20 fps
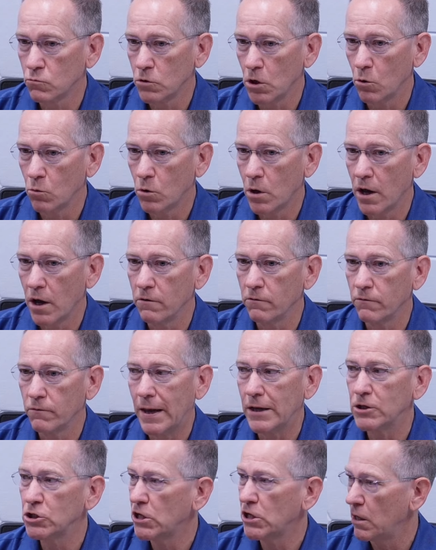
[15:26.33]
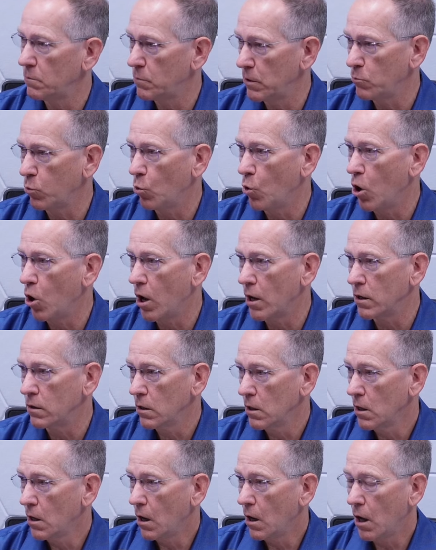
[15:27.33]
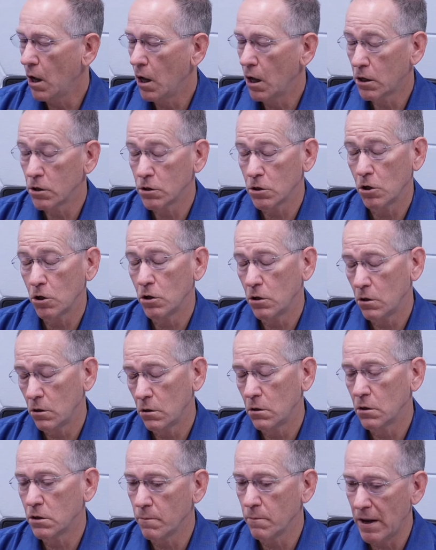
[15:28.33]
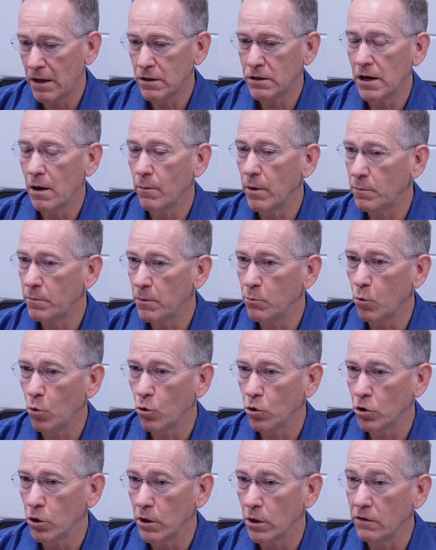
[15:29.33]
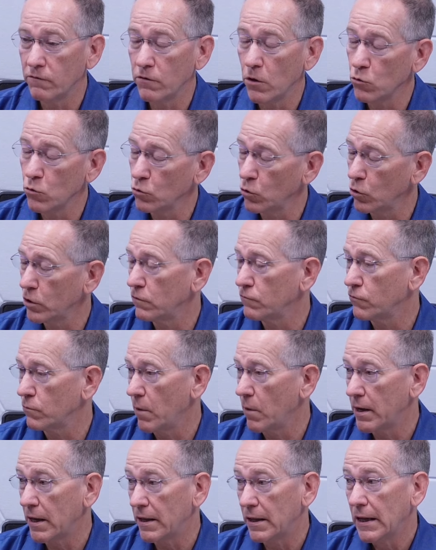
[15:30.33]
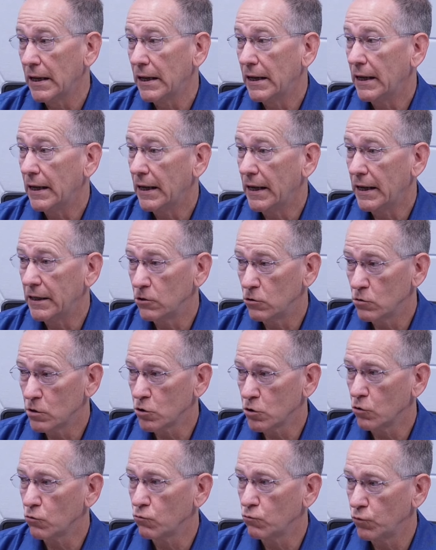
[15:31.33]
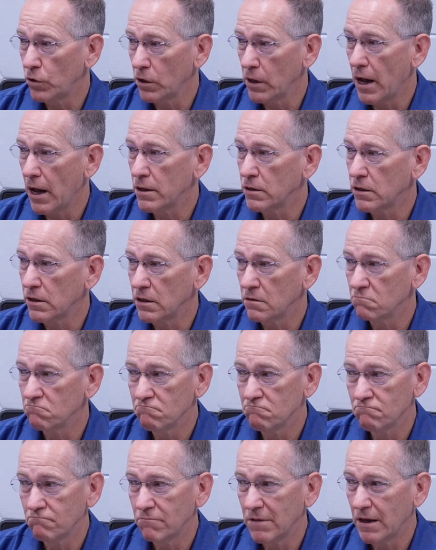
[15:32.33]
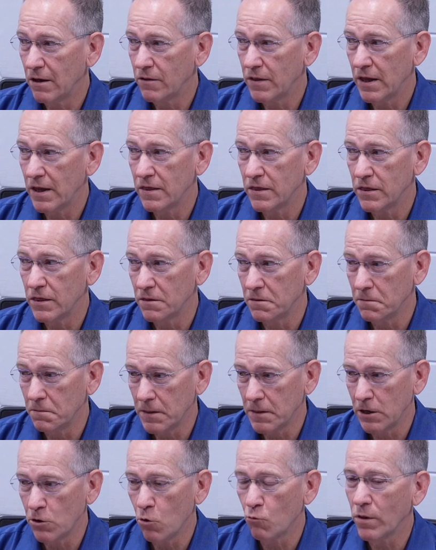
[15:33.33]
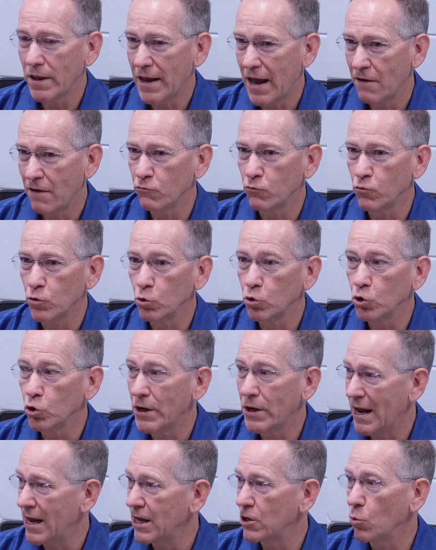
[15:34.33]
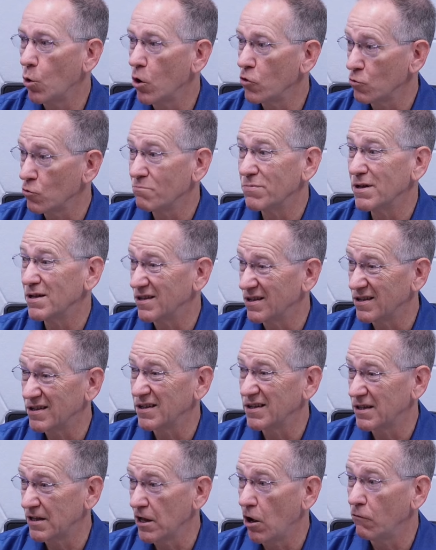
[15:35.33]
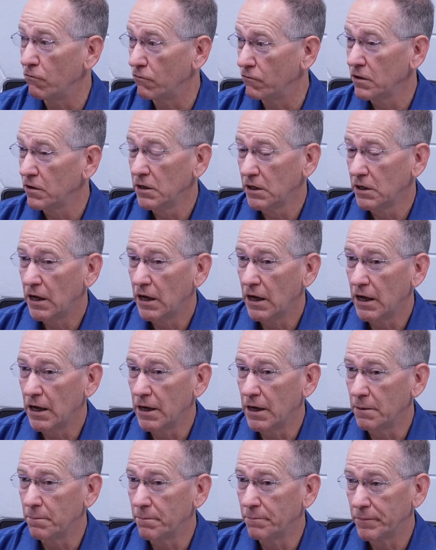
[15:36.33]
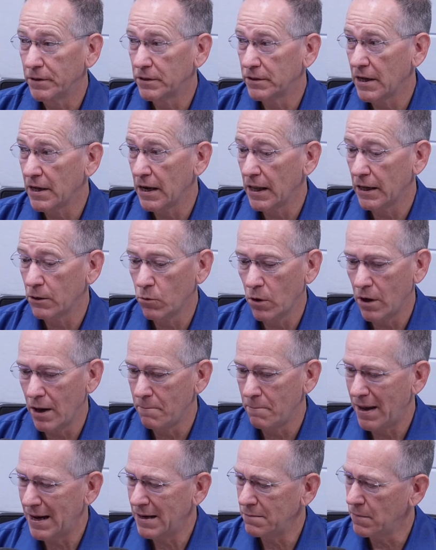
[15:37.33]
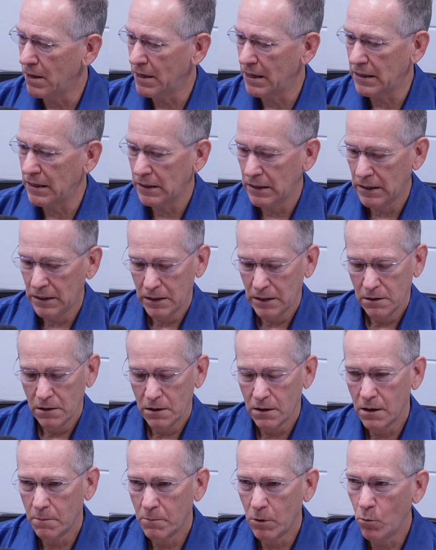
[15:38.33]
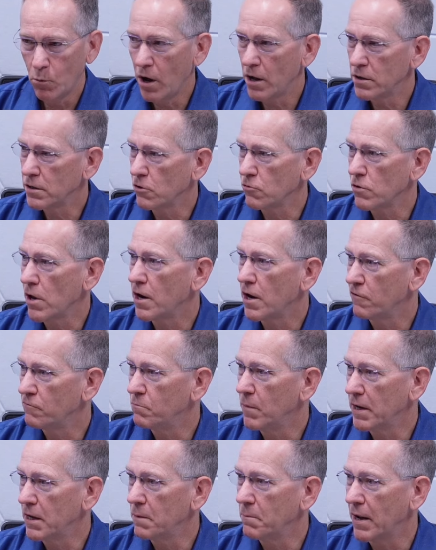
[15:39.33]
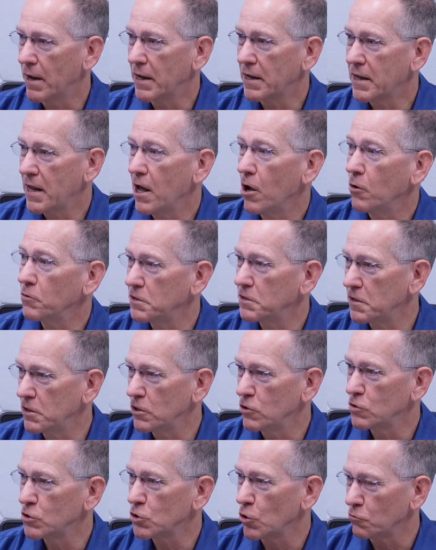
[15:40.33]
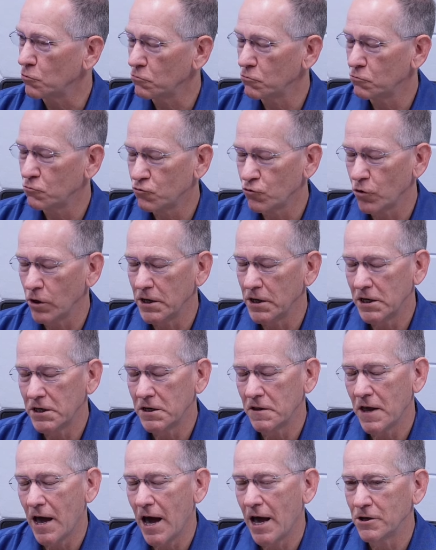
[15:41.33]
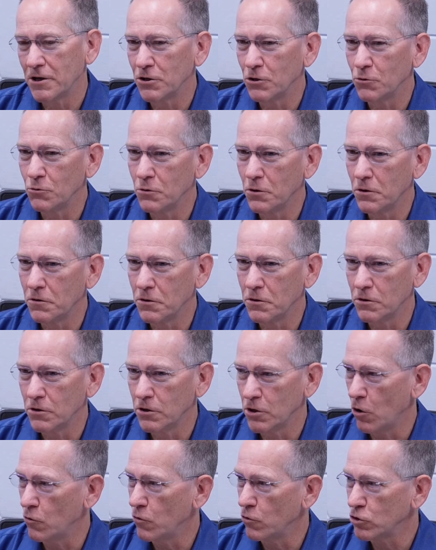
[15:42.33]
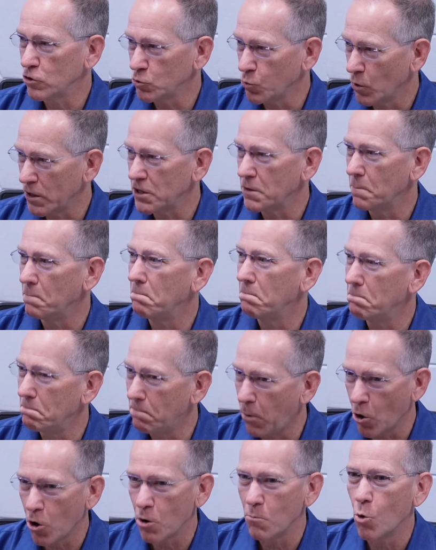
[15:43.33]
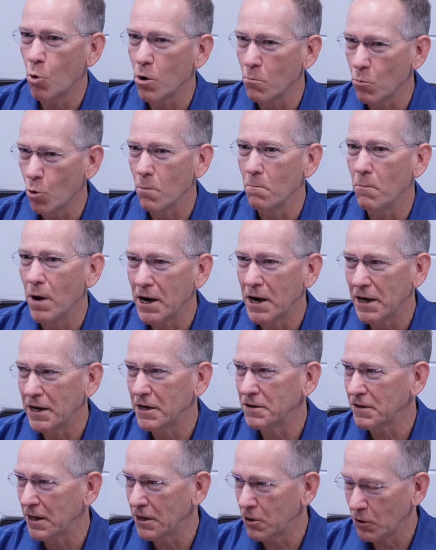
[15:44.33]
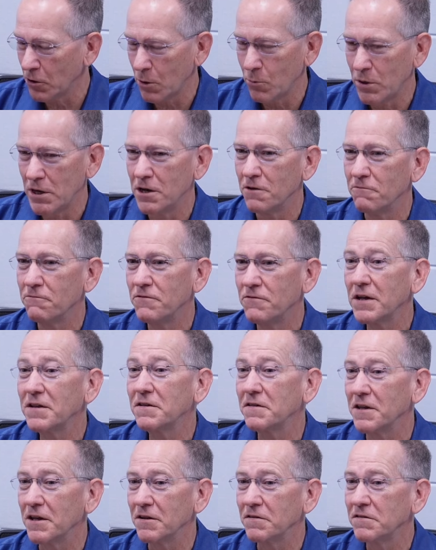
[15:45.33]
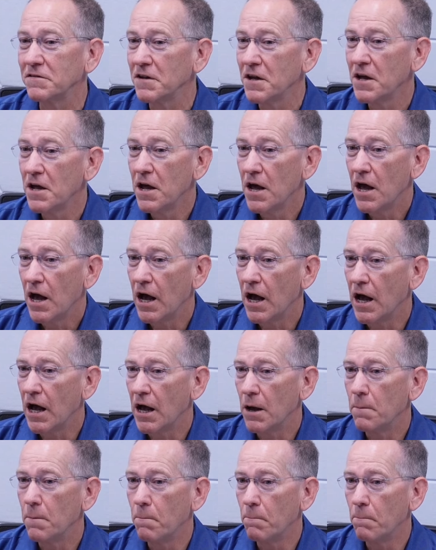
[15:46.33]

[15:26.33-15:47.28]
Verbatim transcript: you know kind of educate people on, because uh, it, it's amazing how many people, you know, even though they're looking for money, and you start realizing yeah they they don't really have a real good handle on their business itself. Um, it's kind of like, well, I made money. Uh, but why is there not enough money in my account? And then you start drilling into that, and you and you know and they're just wanting to borrow more and more money, and it's like, okay, we need to fix this. Uh,